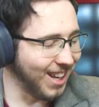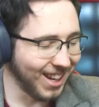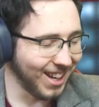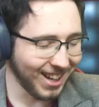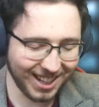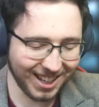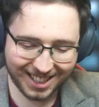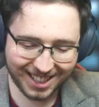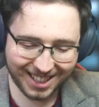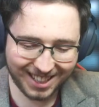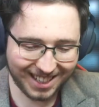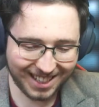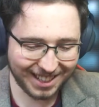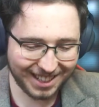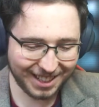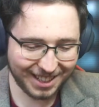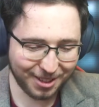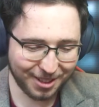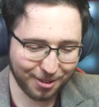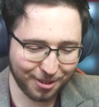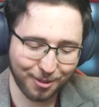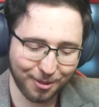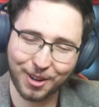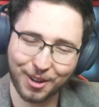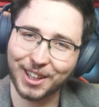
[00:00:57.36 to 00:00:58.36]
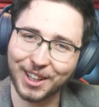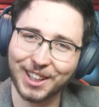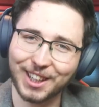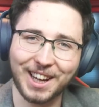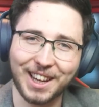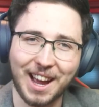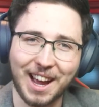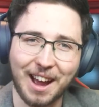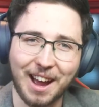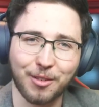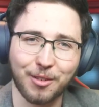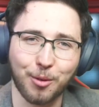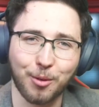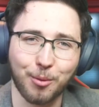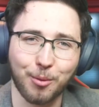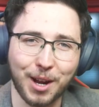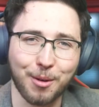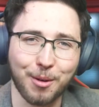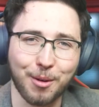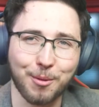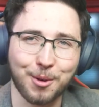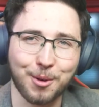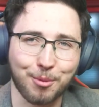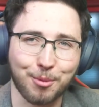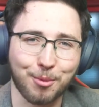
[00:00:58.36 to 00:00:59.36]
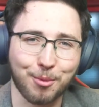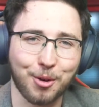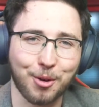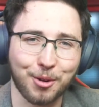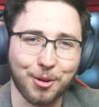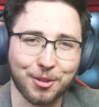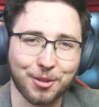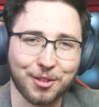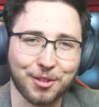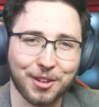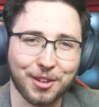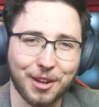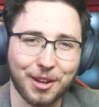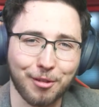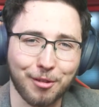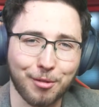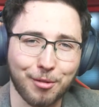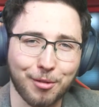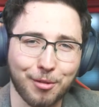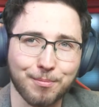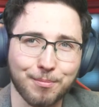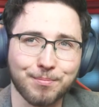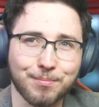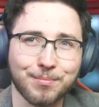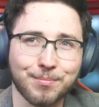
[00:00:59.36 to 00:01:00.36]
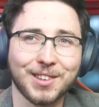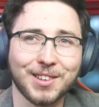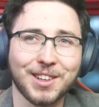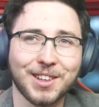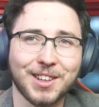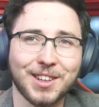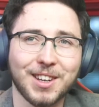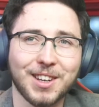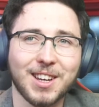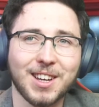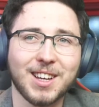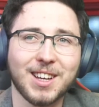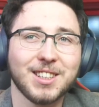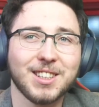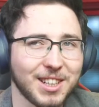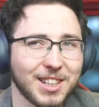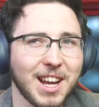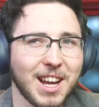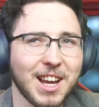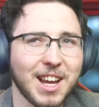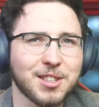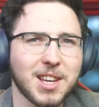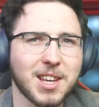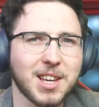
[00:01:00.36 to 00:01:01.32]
you really have a way with words, Keith. Today's